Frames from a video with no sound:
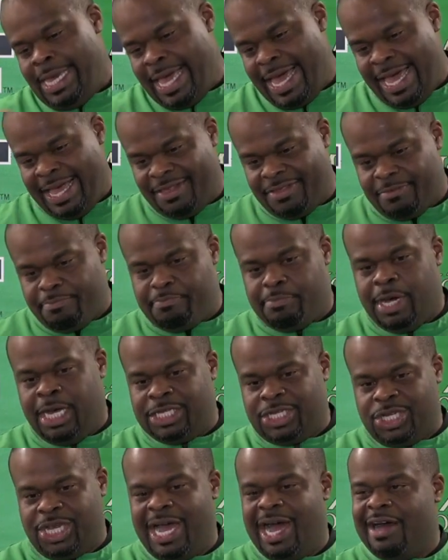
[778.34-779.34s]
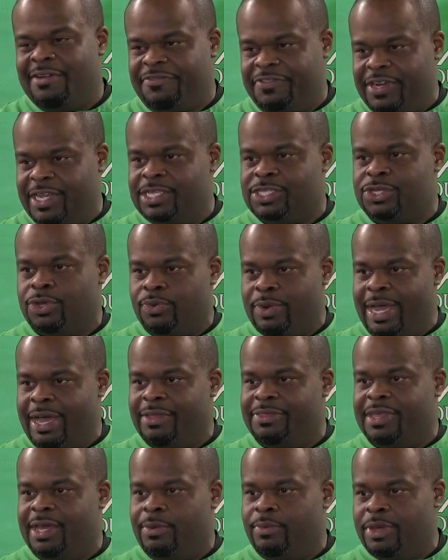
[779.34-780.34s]
as much confidence
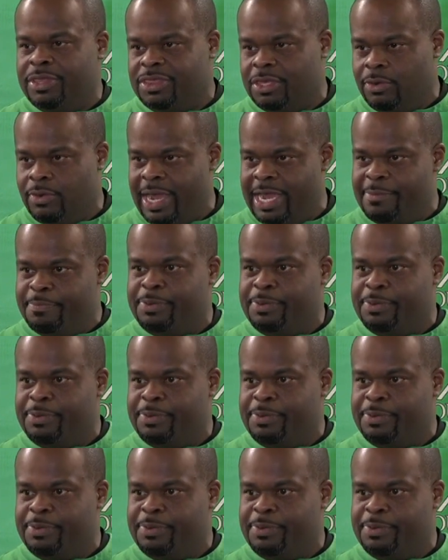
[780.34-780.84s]
around them with the right